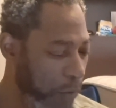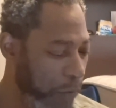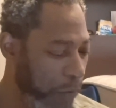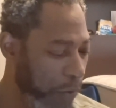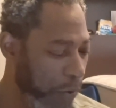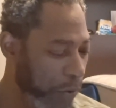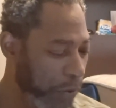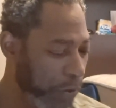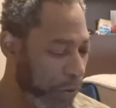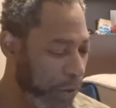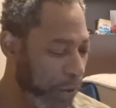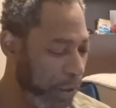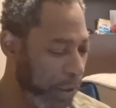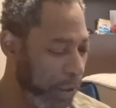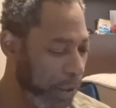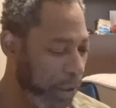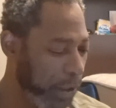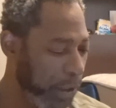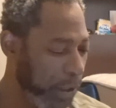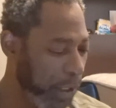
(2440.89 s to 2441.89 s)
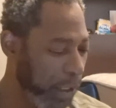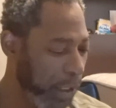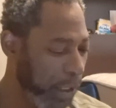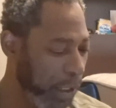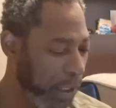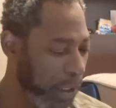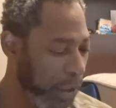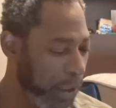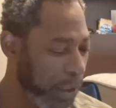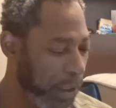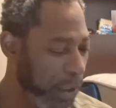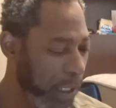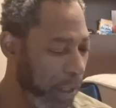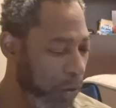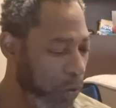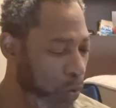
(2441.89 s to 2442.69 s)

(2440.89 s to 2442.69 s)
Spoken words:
verse 16, he said,